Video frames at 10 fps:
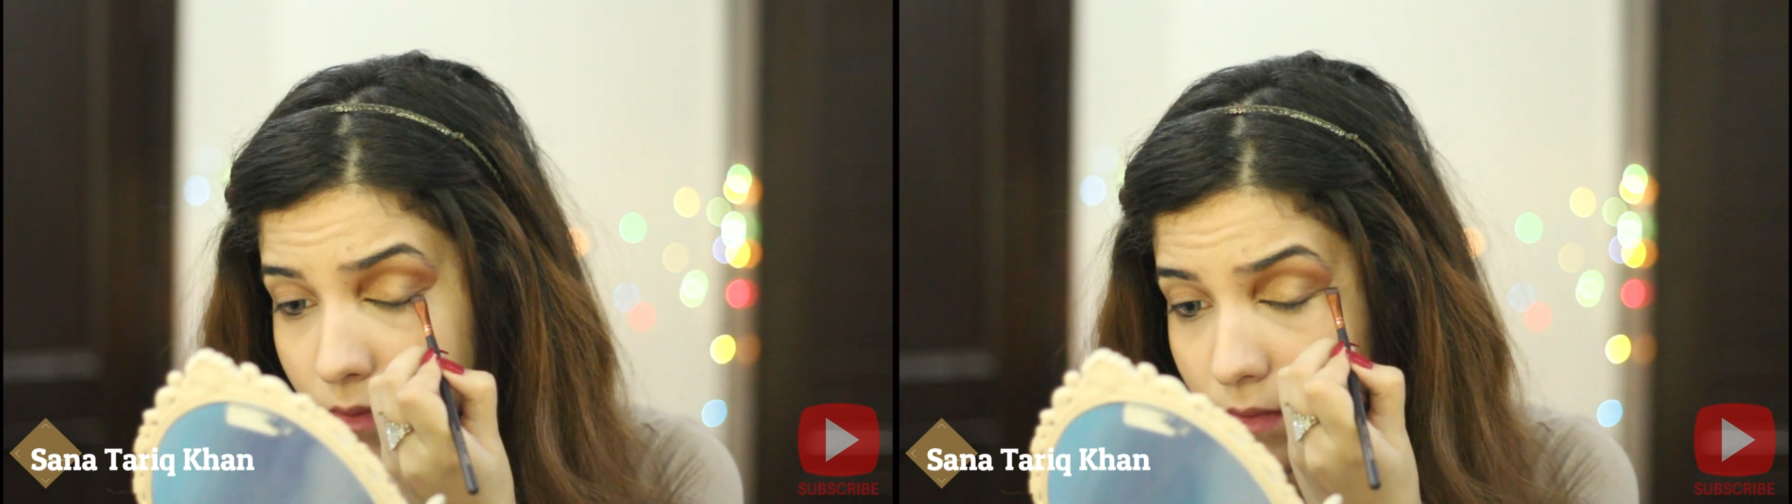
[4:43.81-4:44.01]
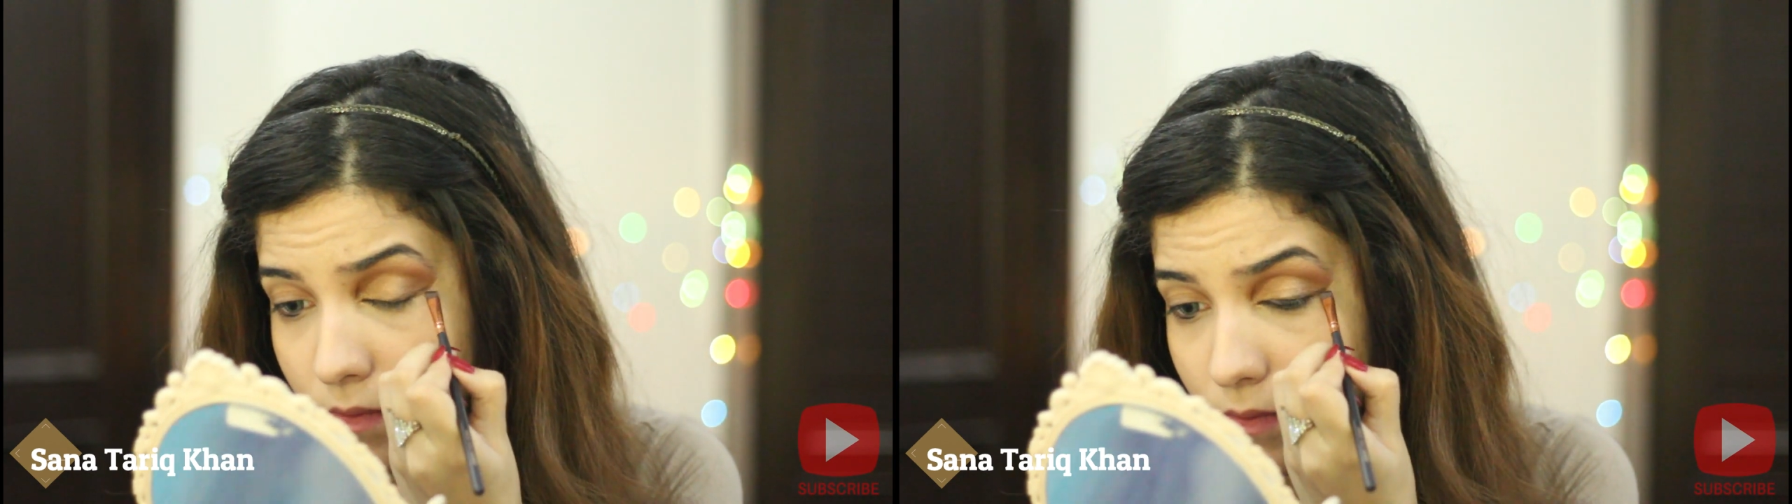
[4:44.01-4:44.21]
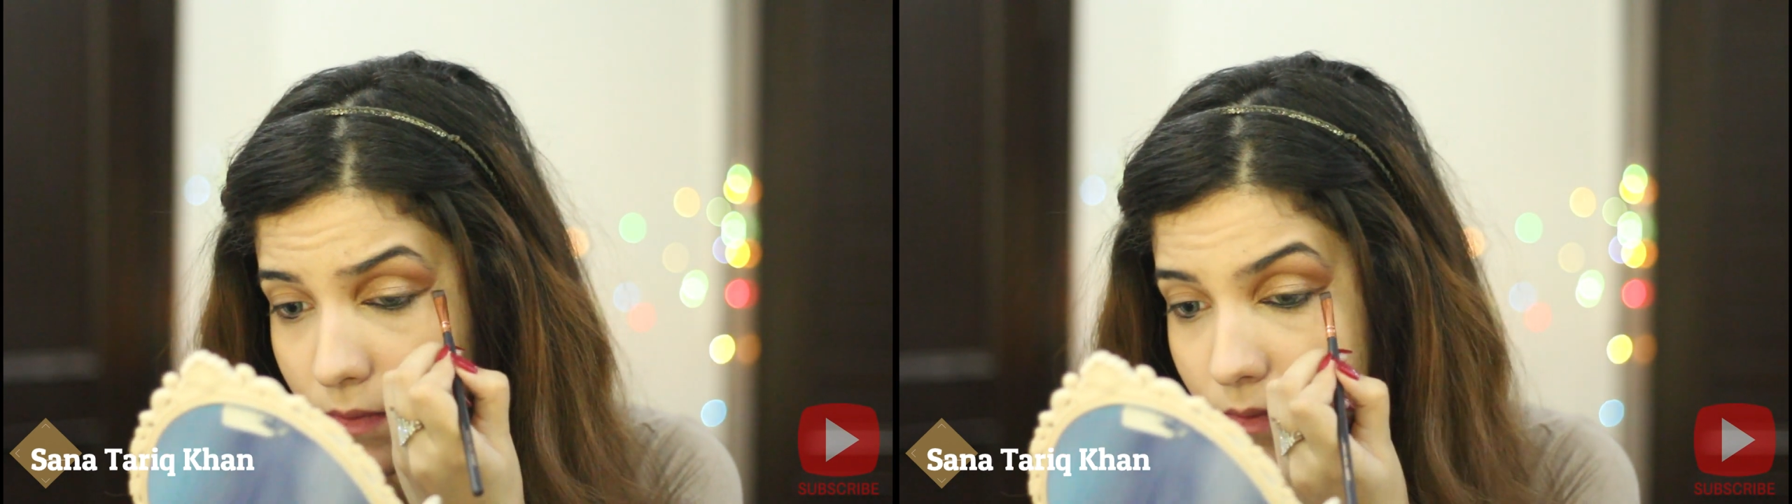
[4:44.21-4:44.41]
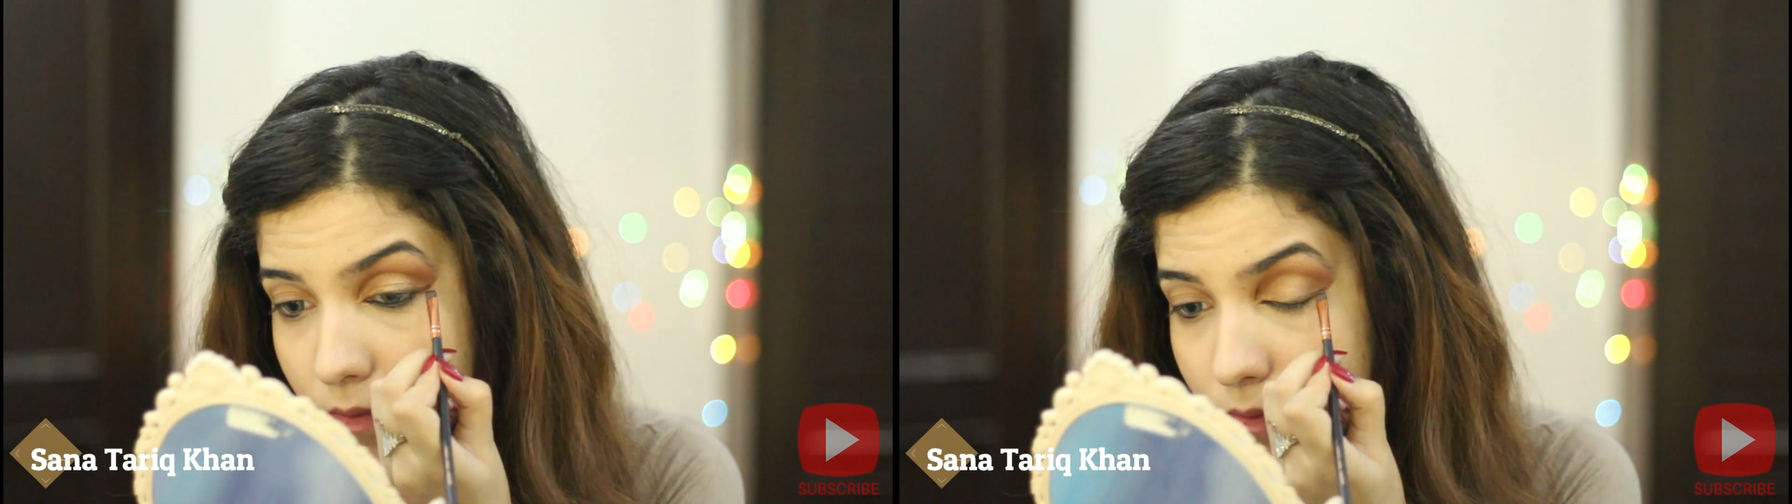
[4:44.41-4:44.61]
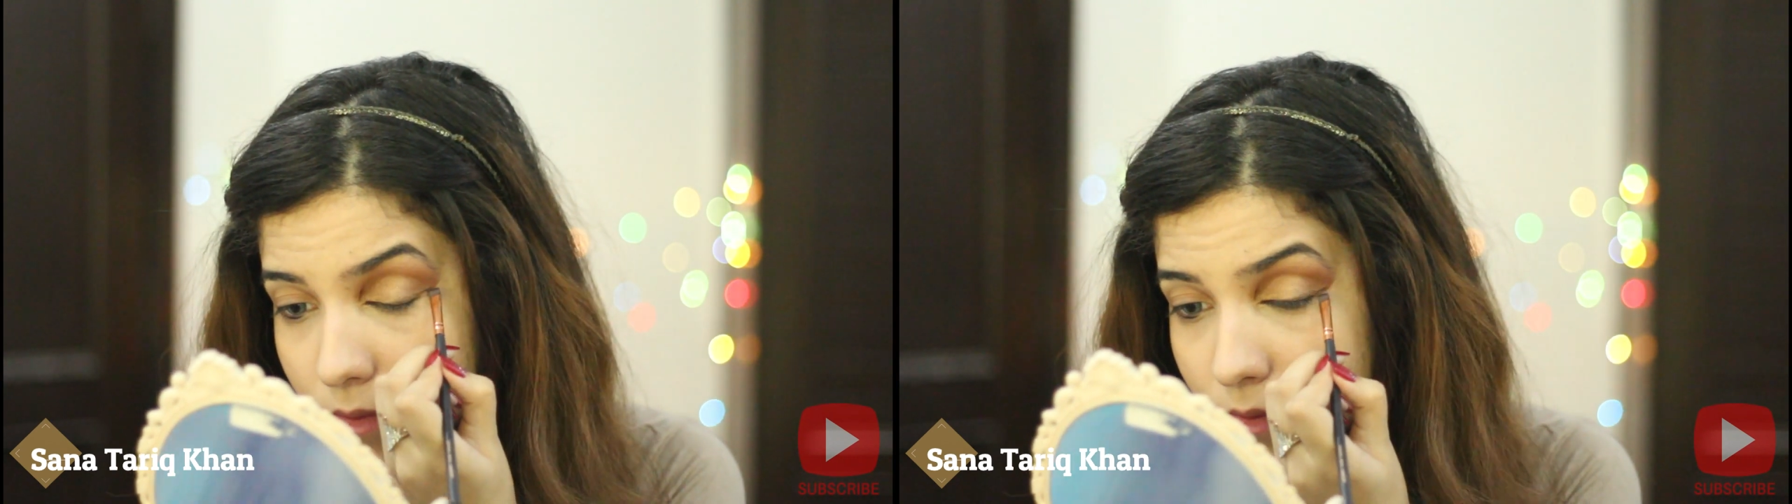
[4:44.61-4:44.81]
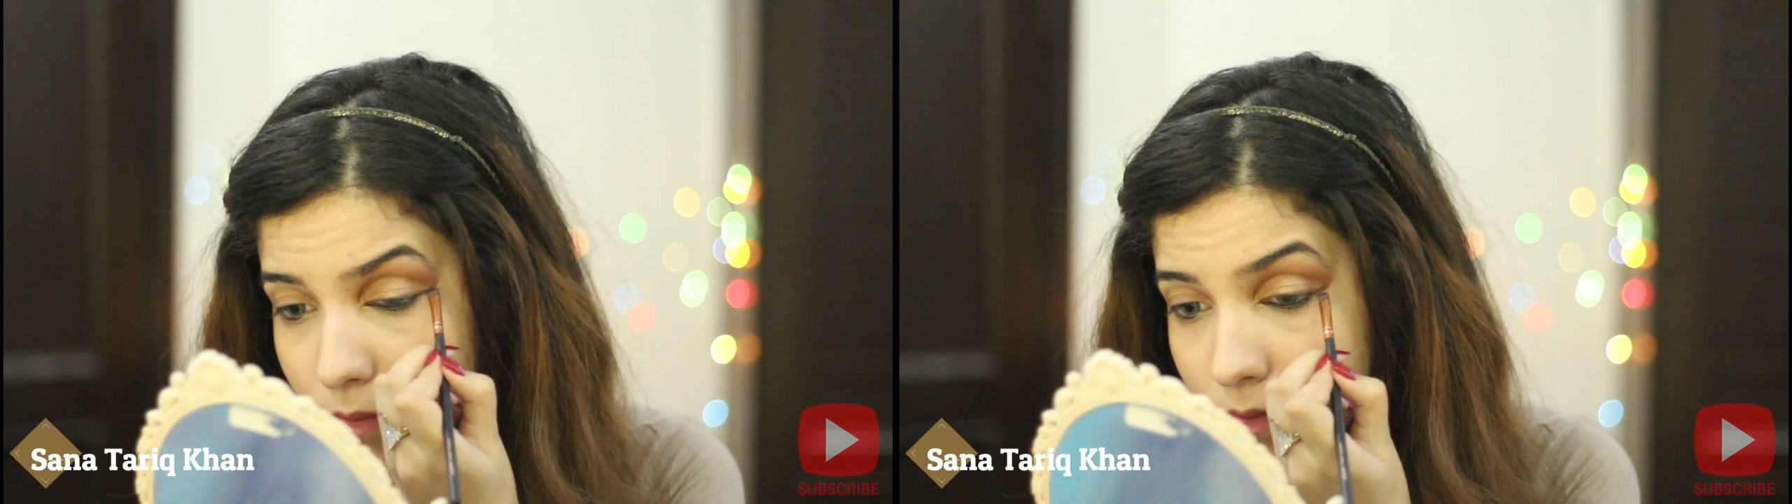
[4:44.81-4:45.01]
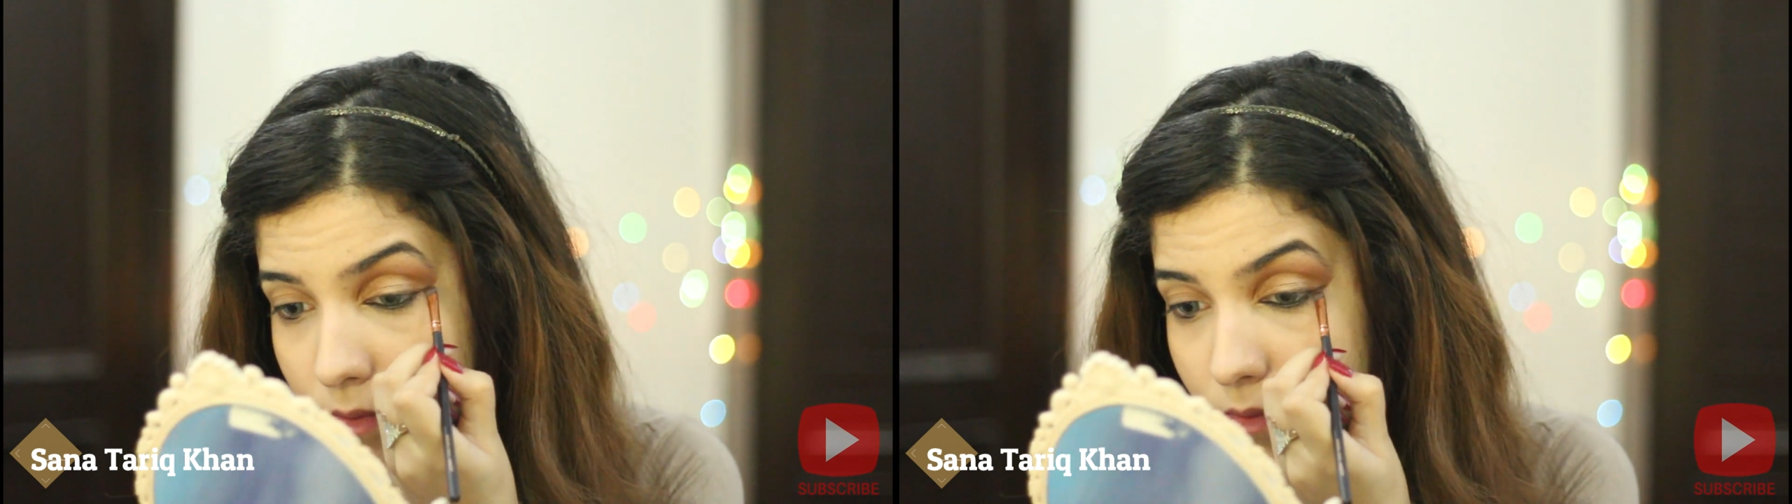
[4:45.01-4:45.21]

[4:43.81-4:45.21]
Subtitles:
I apply eyeliner.